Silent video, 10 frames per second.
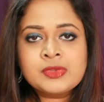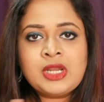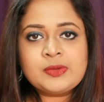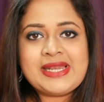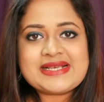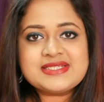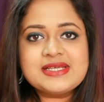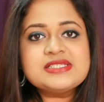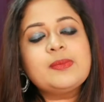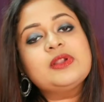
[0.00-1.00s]
Now the next
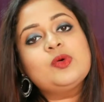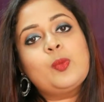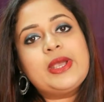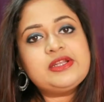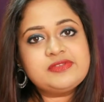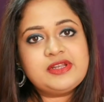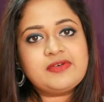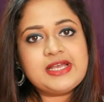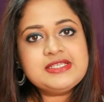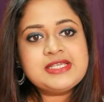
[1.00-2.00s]
thing is about the weight of the
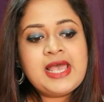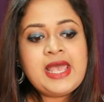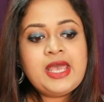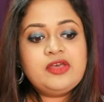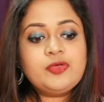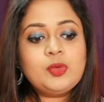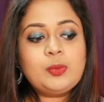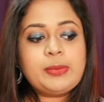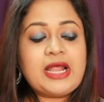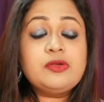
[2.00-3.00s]
device. If
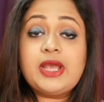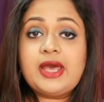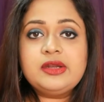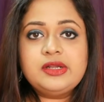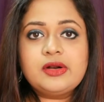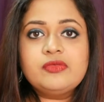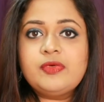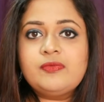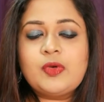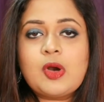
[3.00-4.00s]
you plan to carry it around
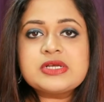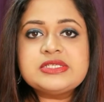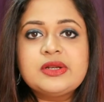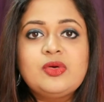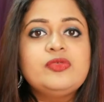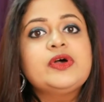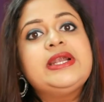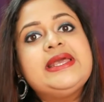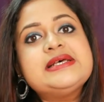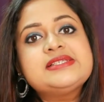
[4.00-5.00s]
for vlogs, then go for
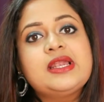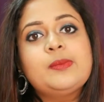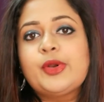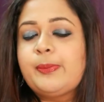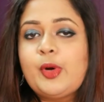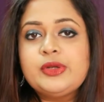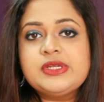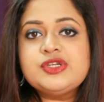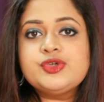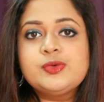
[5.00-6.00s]
a DSLM or a point
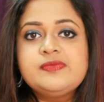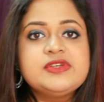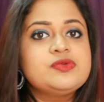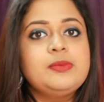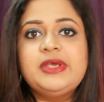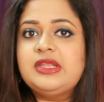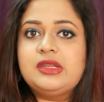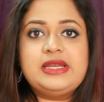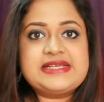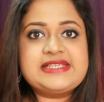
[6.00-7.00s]
and shoot, which will be
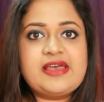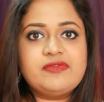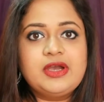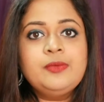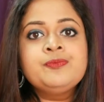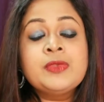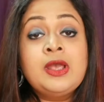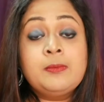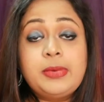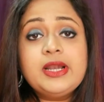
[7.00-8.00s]
less heavier.
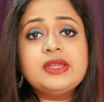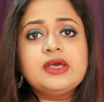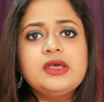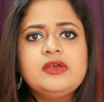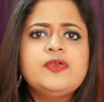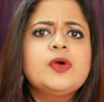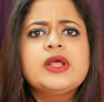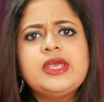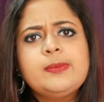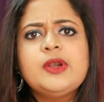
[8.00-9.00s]
But if you're
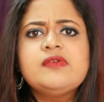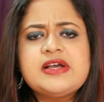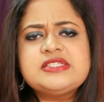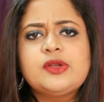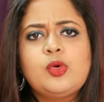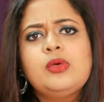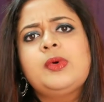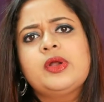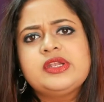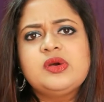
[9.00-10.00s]
going to keep your device at home
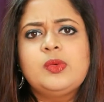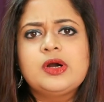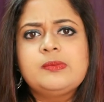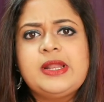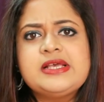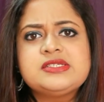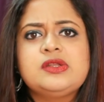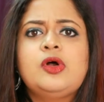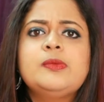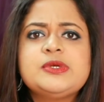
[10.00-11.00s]
or at your
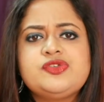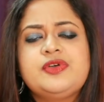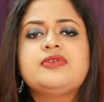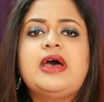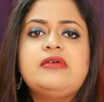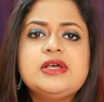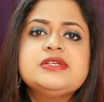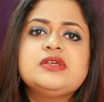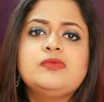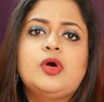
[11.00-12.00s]
workplace, not much of a traveling
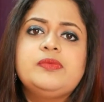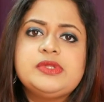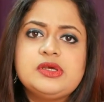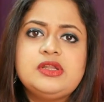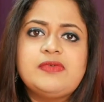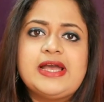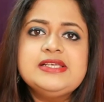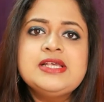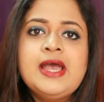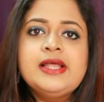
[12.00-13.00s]
is involved with your
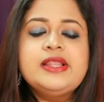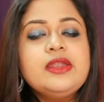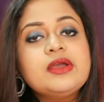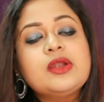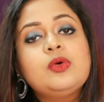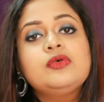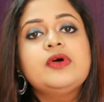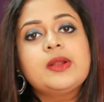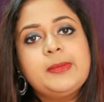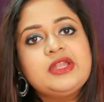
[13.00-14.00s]
device, then you can go
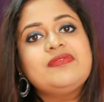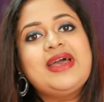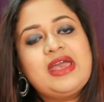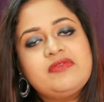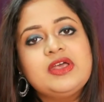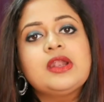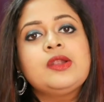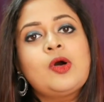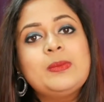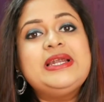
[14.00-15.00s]
for a bit of a heavier
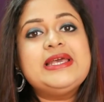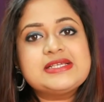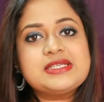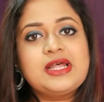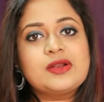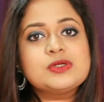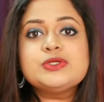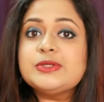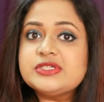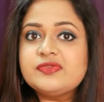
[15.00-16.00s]
normal DSLR
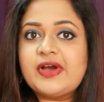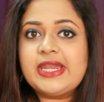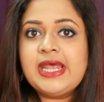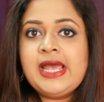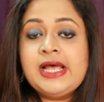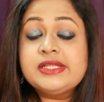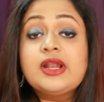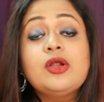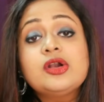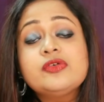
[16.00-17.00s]
also. It is fine. There
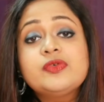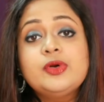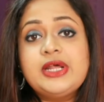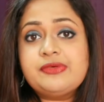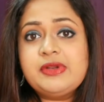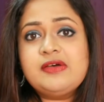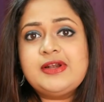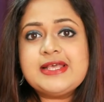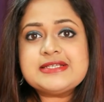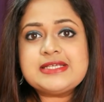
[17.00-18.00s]
are a lot of good
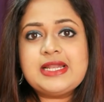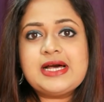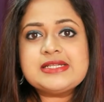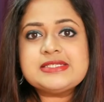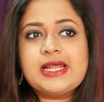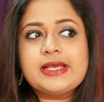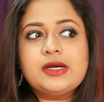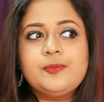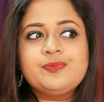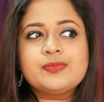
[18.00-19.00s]
entry-level DSLRs like
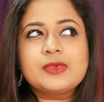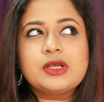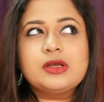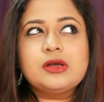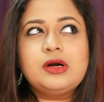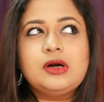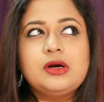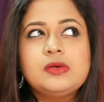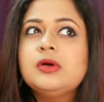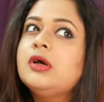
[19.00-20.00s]

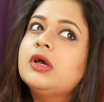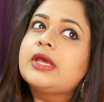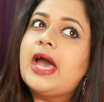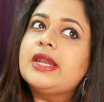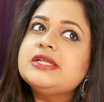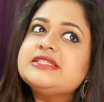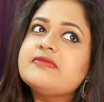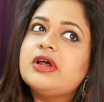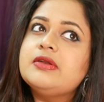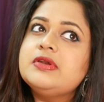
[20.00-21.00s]
Canon
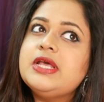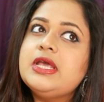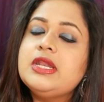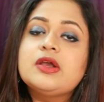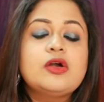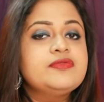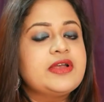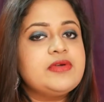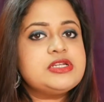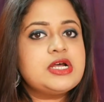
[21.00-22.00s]
700D, Nikon
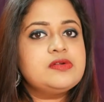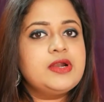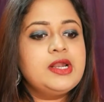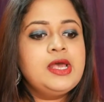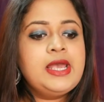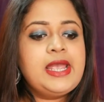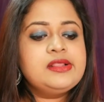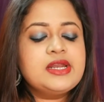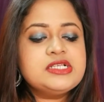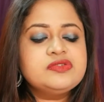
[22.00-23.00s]
5800.
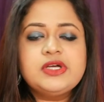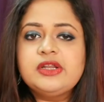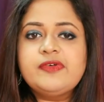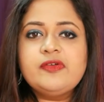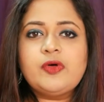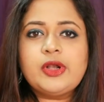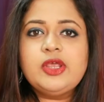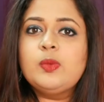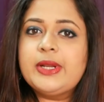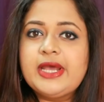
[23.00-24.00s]
In the range of 35-40,
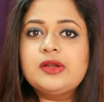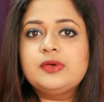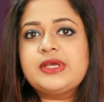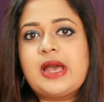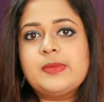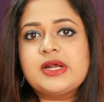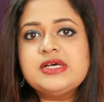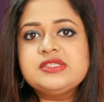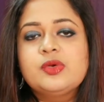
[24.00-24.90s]
you will get good cameras.